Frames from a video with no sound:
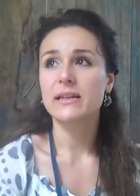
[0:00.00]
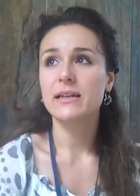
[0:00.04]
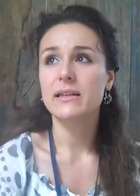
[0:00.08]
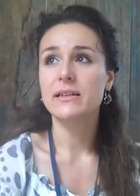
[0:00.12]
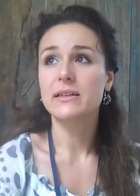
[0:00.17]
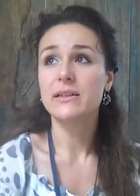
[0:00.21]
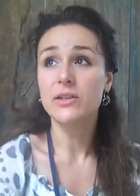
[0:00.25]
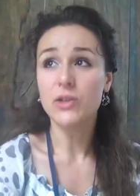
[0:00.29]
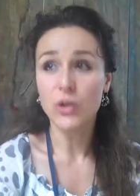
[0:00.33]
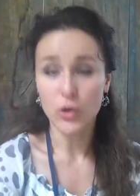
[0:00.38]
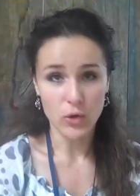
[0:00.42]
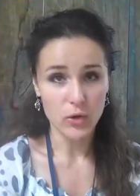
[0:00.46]

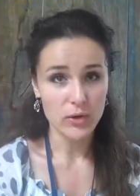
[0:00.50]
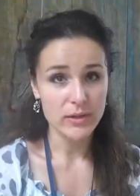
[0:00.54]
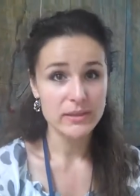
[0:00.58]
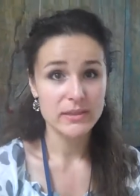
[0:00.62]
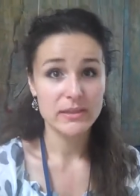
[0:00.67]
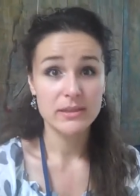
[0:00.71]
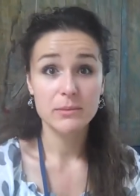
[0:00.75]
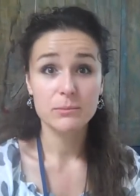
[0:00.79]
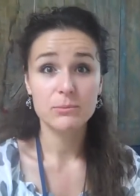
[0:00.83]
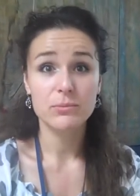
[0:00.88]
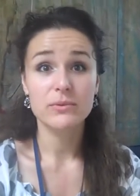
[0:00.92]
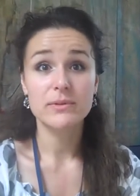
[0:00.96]
No, it
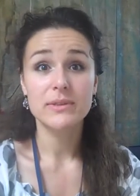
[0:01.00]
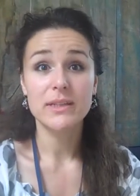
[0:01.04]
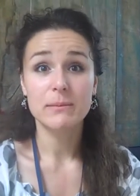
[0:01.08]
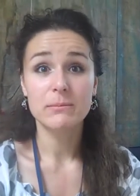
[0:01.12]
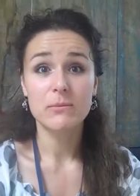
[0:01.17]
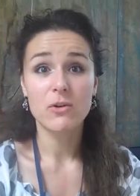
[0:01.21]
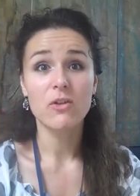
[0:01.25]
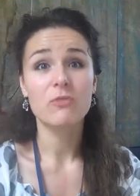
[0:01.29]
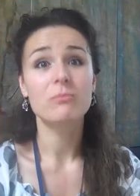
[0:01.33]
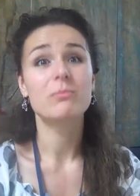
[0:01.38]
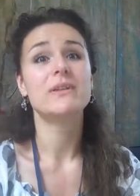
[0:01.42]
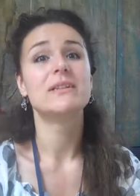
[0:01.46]
didn't put
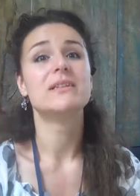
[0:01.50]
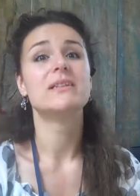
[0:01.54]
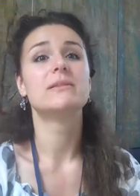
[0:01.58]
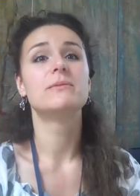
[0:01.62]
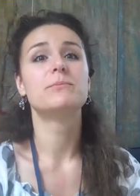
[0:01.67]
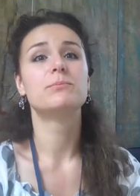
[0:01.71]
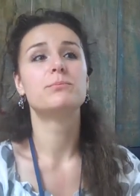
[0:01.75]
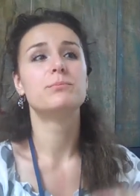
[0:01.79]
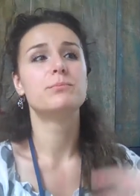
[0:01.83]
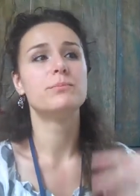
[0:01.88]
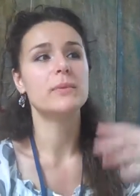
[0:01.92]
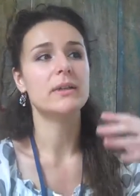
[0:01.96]
them off, but it,
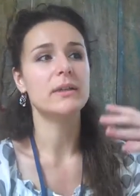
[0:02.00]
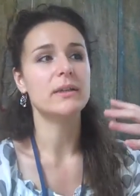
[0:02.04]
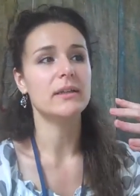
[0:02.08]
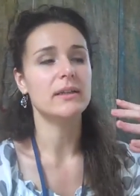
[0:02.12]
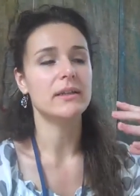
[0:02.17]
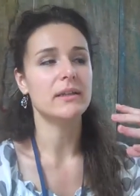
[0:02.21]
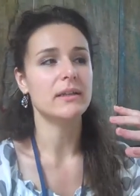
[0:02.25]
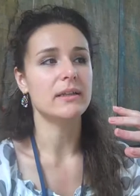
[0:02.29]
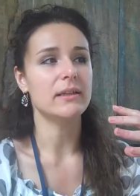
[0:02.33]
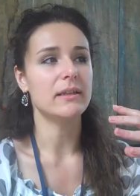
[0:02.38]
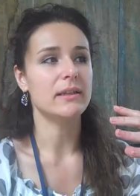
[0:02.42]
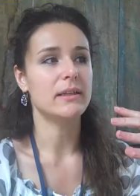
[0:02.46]
it,
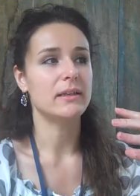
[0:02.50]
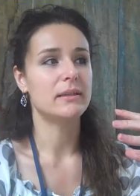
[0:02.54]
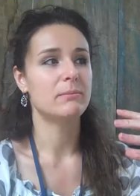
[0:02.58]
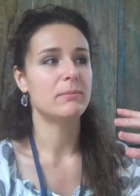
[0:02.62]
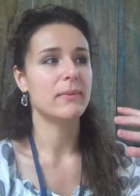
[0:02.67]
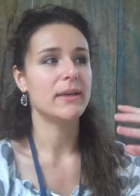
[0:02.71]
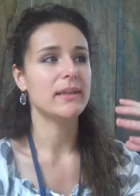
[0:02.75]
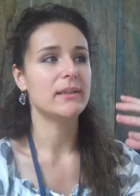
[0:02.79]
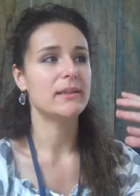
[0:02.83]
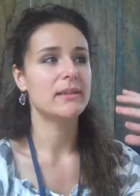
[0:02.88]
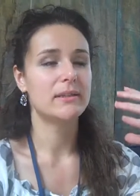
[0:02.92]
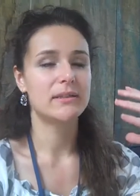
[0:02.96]
it
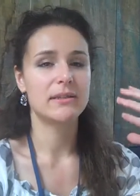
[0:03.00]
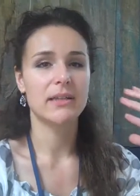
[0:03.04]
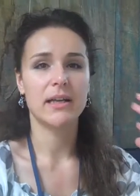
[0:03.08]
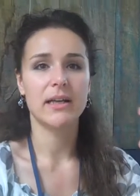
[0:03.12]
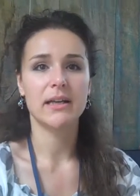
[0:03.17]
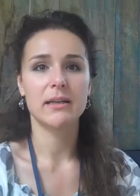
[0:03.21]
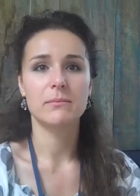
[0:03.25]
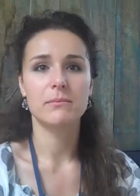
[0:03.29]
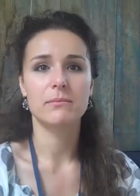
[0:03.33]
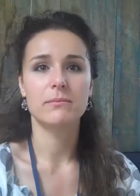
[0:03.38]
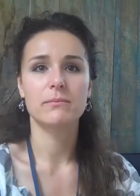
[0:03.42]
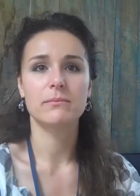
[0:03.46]
made the
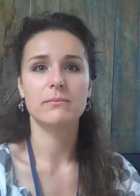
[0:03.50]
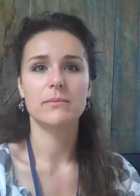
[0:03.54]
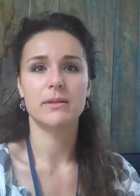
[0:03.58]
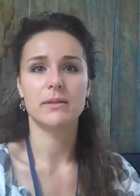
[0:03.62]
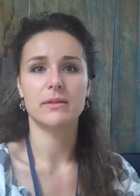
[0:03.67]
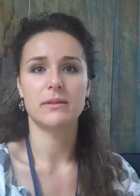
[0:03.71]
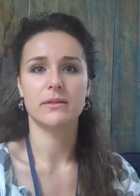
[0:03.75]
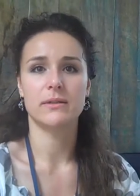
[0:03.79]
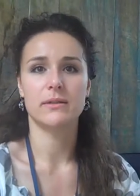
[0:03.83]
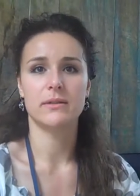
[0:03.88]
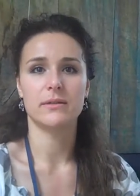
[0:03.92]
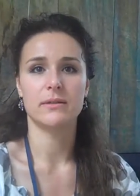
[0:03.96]
time,
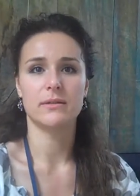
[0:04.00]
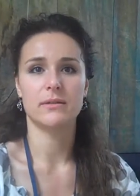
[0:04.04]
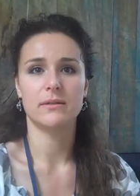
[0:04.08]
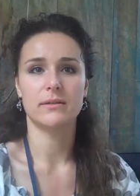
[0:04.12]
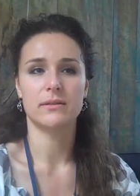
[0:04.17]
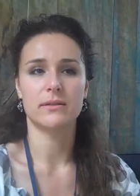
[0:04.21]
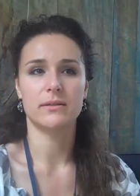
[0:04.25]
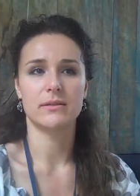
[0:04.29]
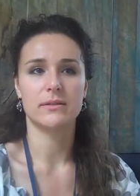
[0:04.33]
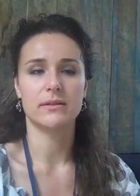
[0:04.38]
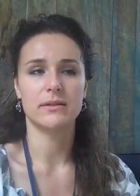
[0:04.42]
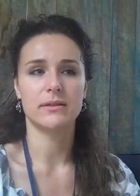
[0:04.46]

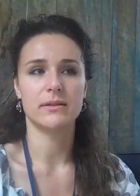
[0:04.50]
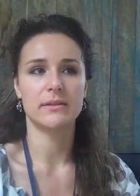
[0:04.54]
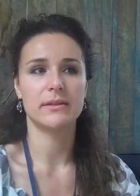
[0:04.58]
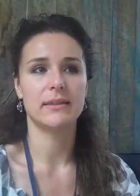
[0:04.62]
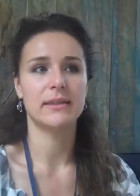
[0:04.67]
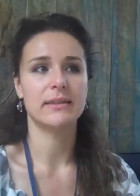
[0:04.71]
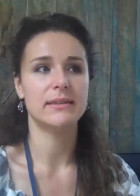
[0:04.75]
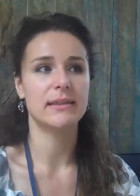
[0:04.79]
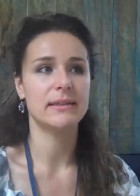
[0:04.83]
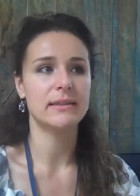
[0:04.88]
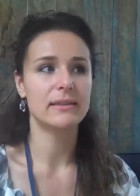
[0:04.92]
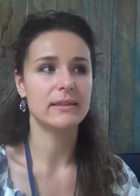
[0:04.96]
uh,
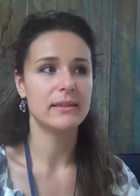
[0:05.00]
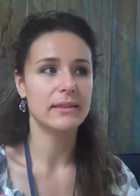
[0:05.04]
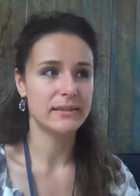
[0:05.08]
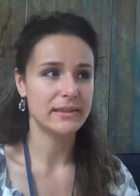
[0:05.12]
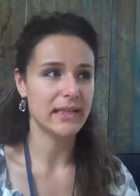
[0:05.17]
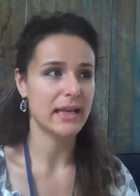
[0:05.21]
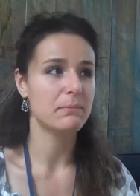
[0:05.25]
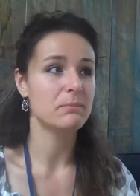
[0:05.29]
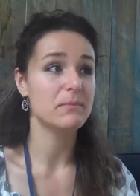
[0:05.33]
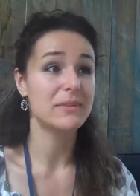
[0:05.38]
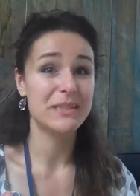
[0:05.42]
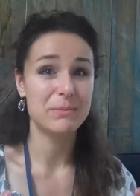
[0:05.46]
the, the
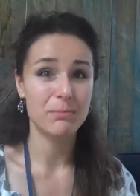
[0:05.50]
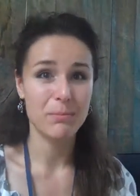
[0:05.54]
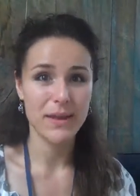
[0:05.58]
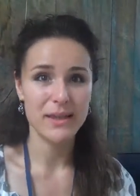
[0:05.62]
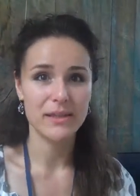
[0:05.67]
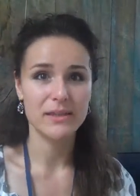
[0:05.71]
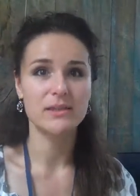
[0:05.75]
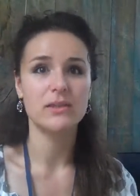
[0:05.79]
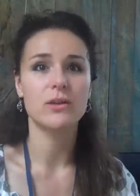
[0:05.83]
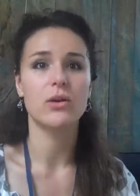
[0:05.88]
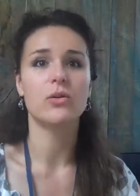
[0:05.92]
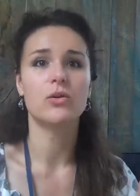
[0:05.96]
time
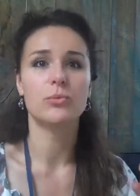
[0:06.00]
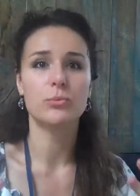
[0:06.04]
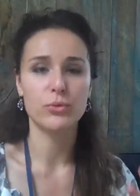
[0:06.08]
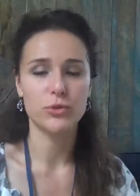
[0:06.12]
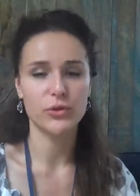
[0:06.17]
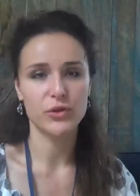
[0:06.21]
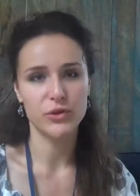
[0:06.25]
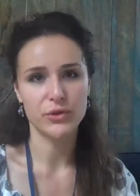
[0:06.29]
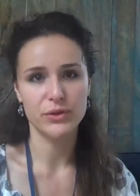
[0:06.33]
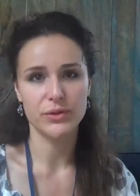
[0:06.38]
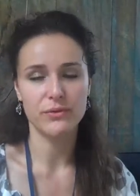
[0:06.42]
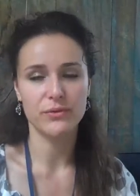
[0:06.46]
spent on
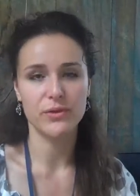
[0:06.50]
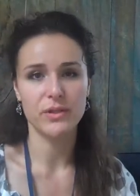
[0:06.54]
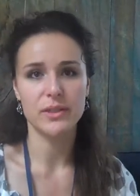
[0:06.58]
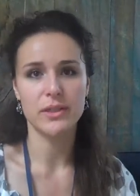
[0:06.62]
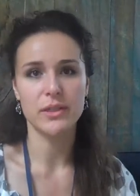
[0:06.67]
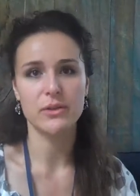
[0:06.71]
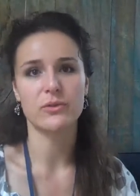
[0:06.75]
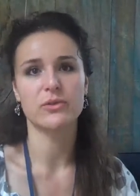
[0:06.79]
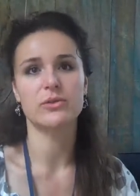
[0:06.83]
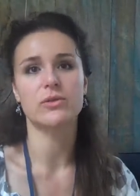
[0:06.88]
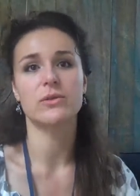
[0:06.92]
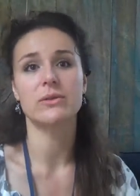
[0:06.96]
putting the
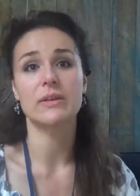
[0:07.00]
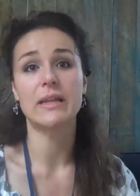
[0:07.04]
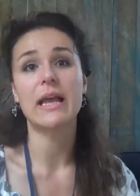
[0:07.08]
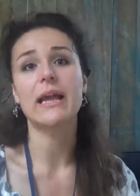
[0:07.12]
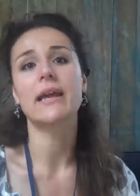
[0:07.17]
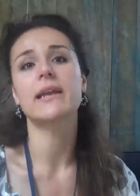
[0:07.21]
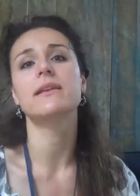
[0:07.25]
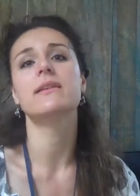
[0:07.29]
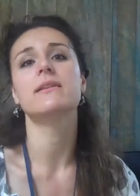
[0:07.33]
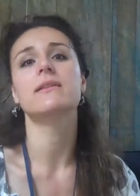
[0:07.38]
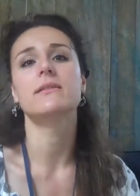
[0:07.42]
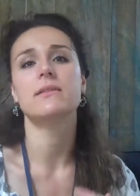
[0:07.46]
videos
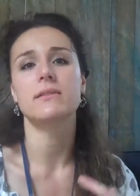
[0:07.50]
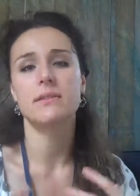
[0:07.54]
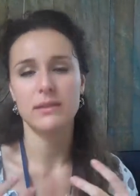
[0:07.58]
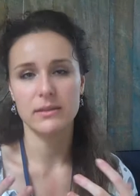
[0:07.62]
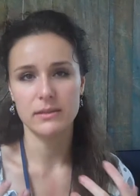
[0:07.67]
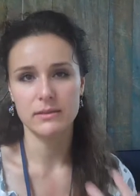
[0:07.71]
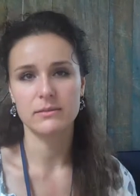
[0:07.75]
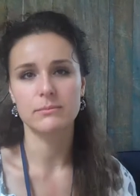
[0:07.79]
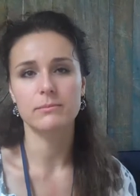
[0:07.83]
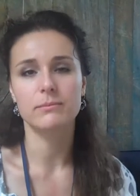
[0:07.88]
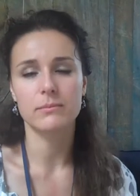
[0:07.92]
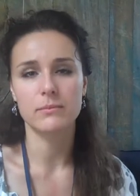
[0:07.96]
online,
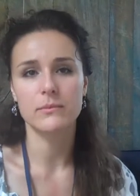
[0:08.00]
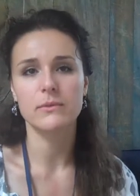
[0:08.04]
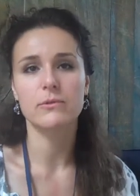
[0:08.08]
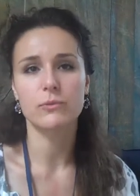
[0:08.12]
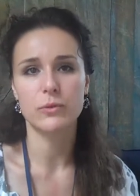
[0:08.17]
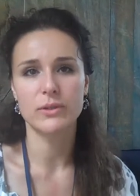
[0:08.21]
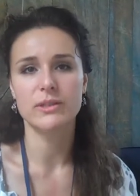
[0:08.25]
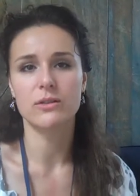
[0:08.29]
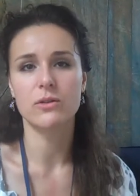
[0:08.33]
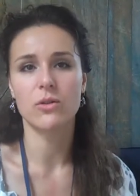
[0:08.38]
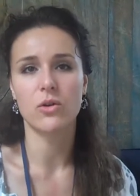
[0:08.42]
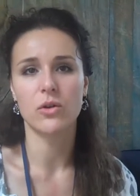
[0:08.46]
it
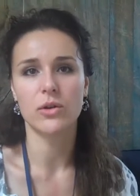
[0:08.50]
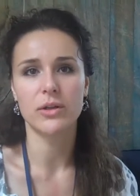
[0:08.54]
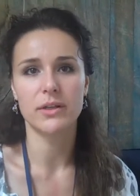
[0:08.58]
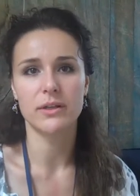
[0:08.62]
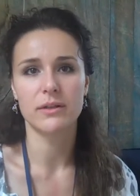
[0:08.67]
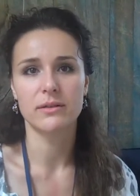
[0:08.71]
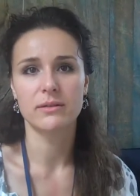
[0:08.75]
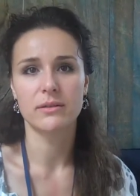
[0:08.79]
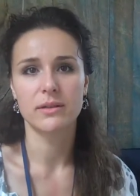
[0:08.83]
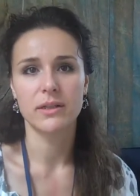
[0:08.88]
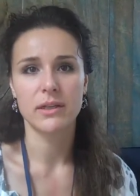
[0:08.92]
was longer.